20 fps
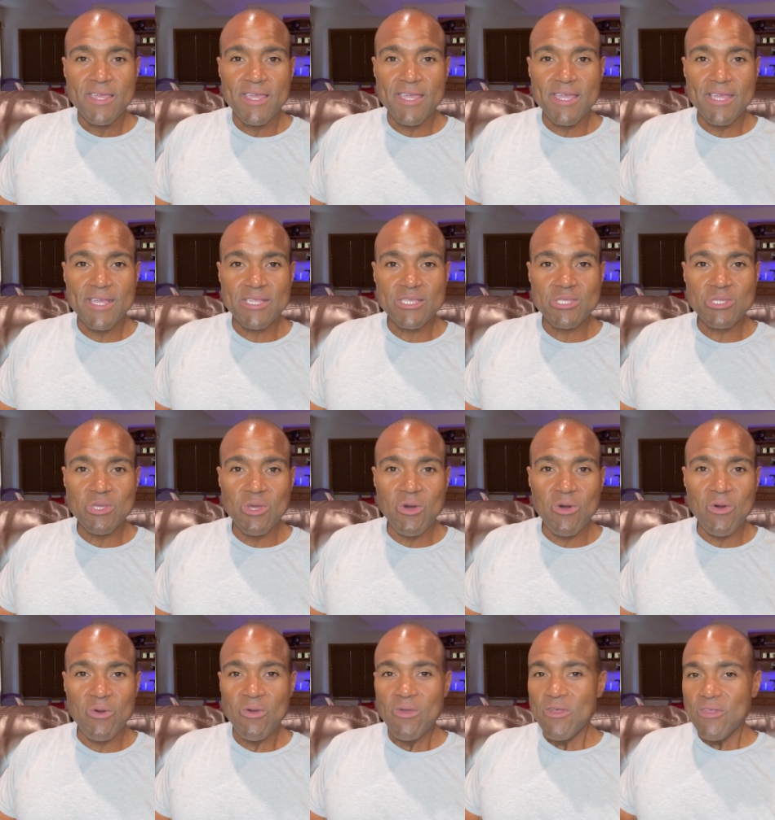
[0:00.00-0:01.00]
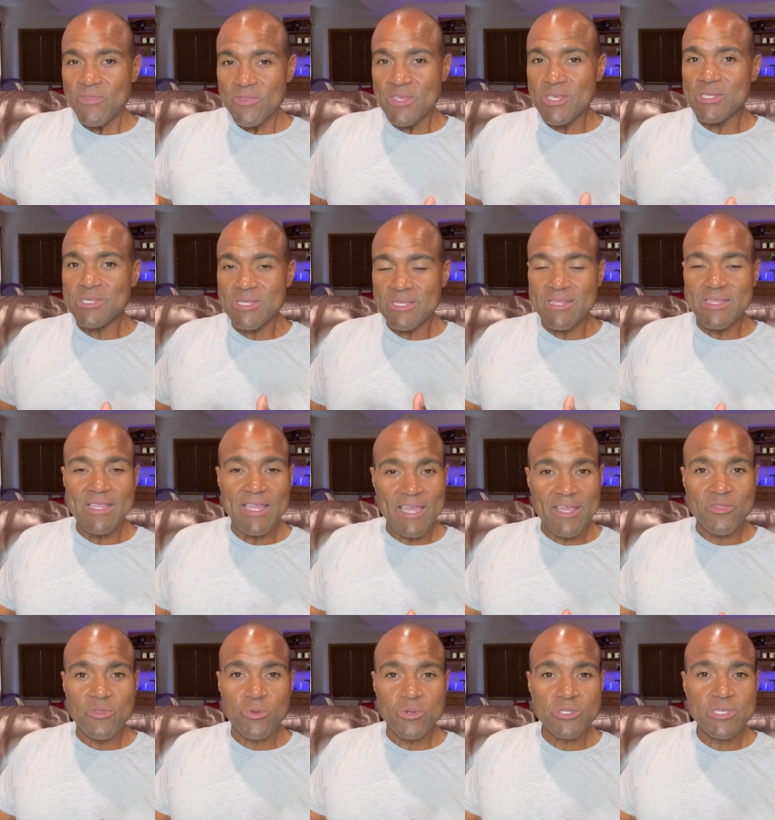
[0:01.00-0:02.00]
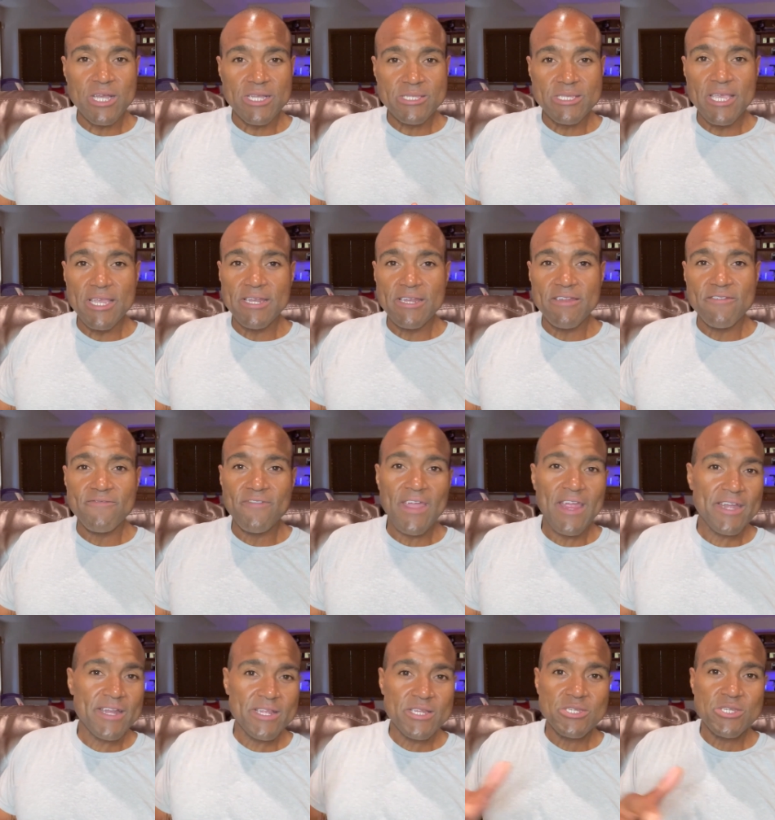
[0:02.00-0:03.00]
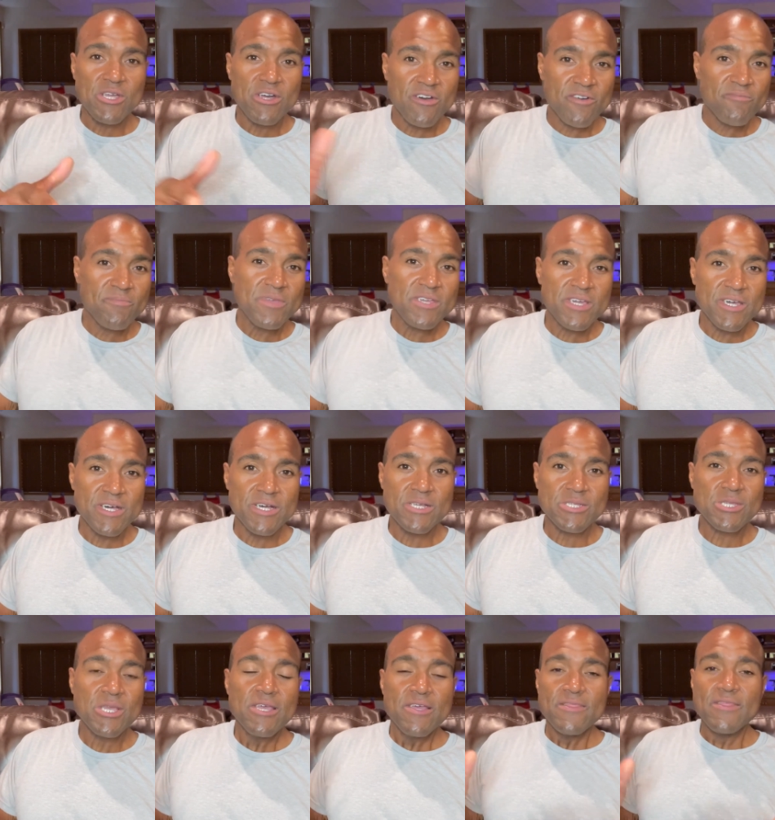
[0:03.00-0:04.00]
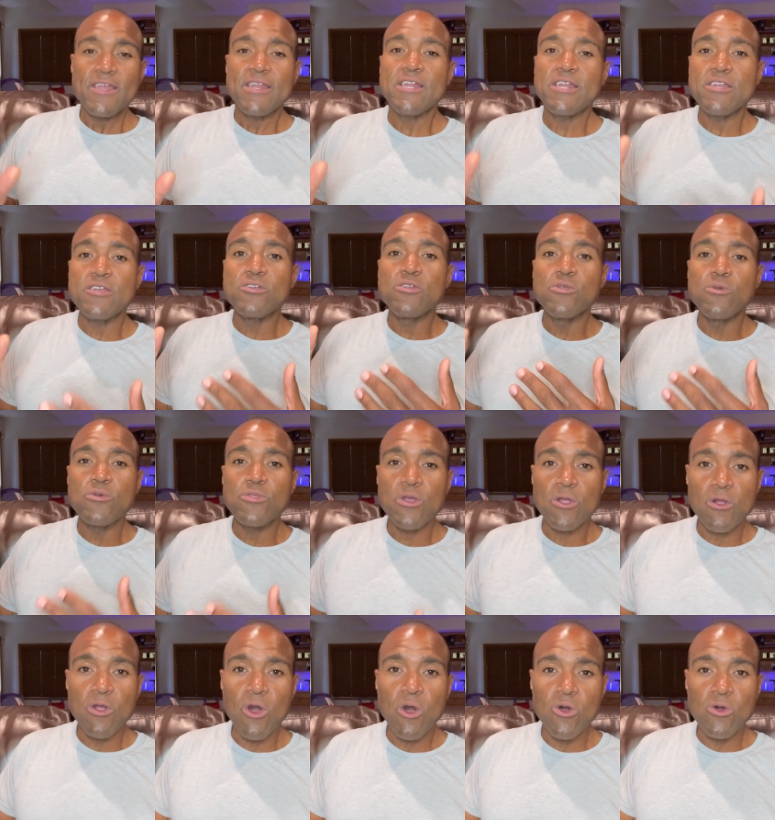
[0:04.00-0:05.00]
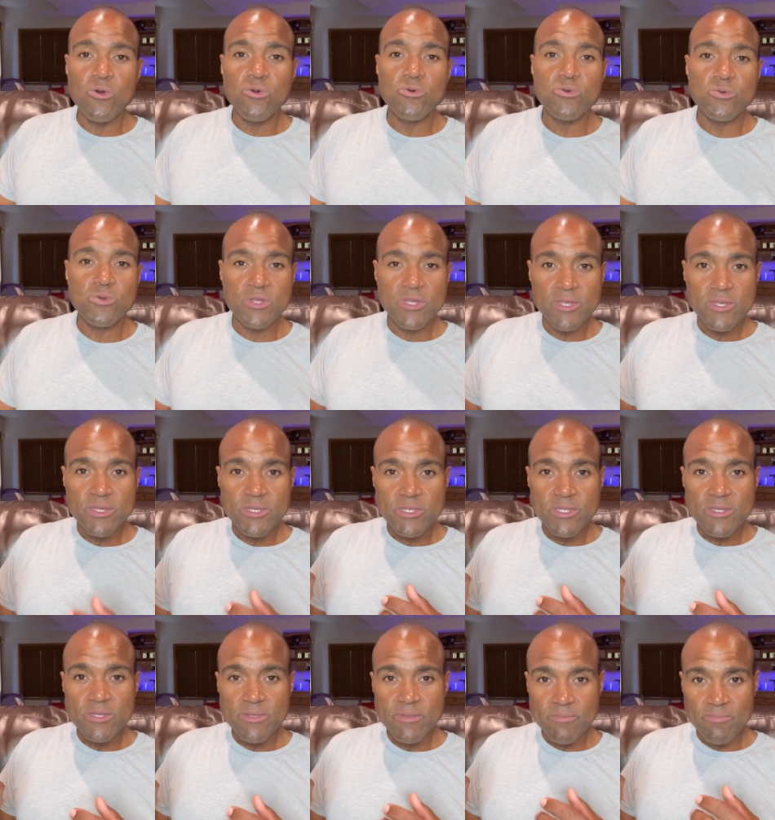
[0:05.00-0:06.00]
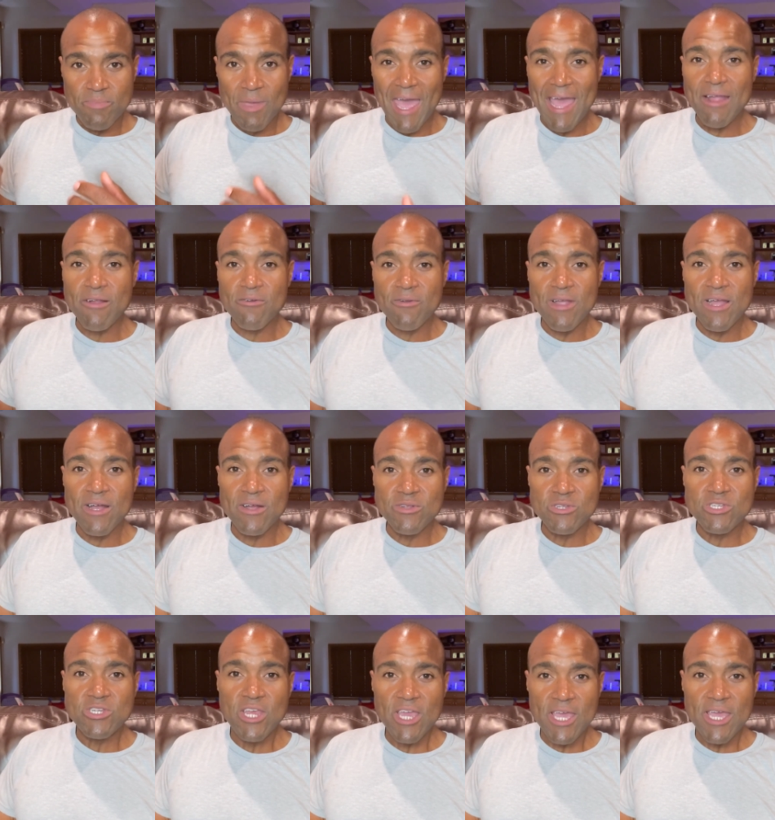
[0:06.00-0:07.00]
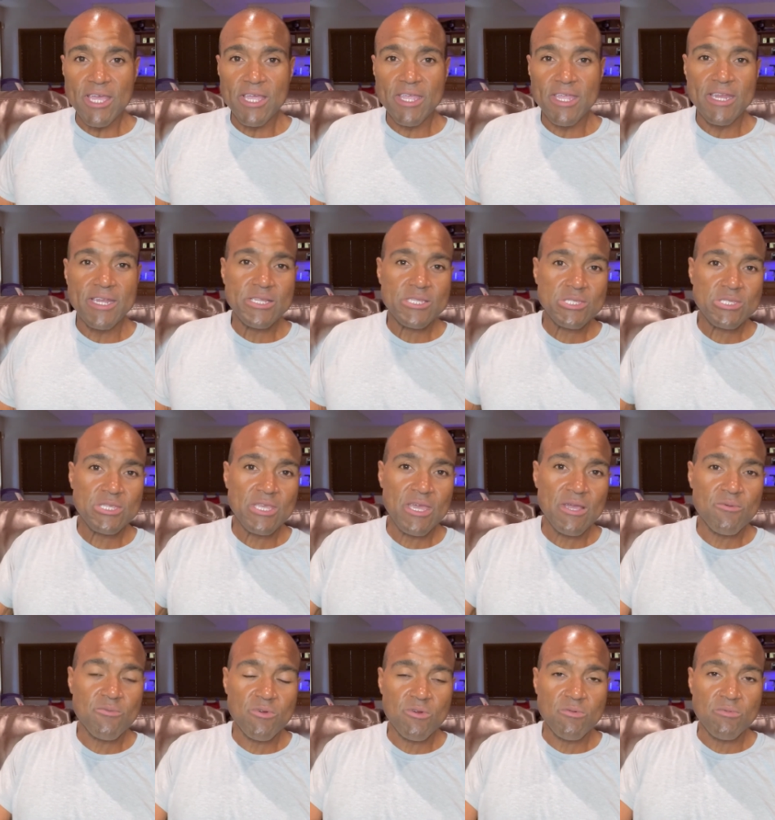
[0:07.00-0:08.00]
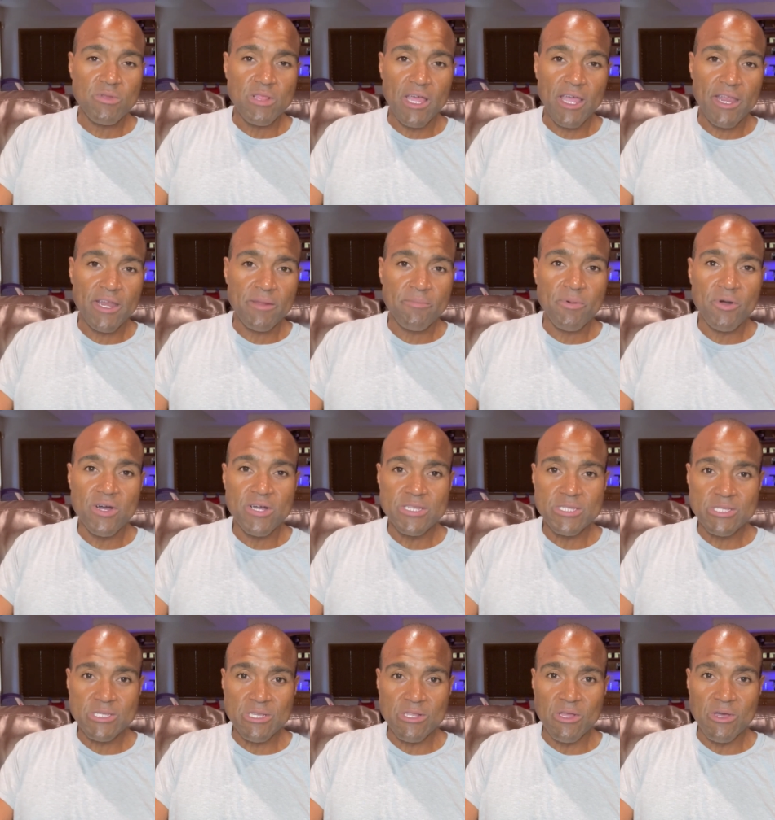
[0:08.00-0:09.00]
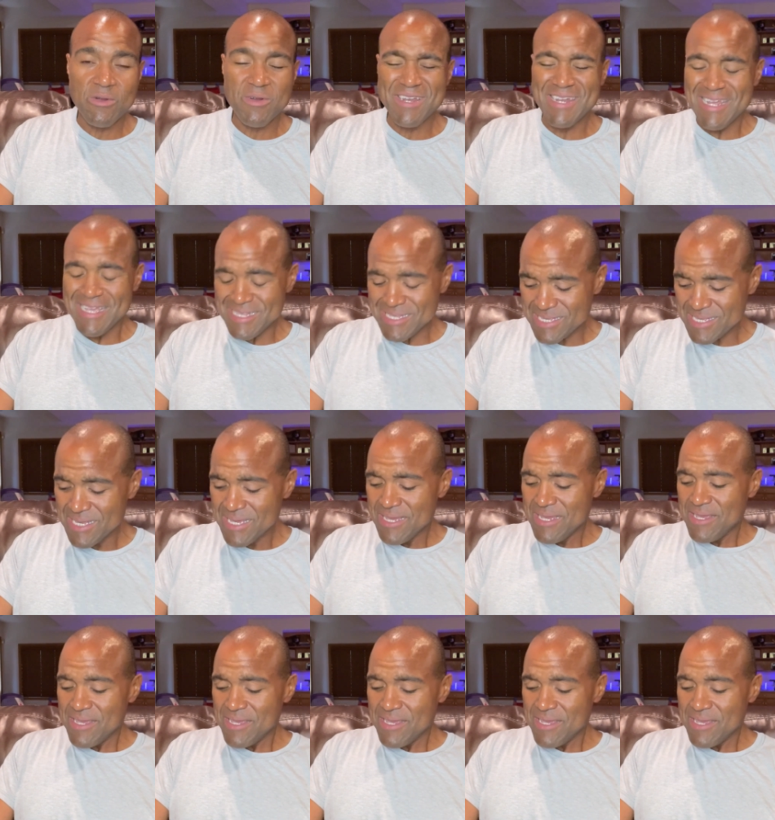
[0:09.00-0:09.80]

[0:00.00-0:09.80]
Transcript: And so these landlords got taken advantage of because they didn't do their own background check and instead were relying upon Zillow. And that's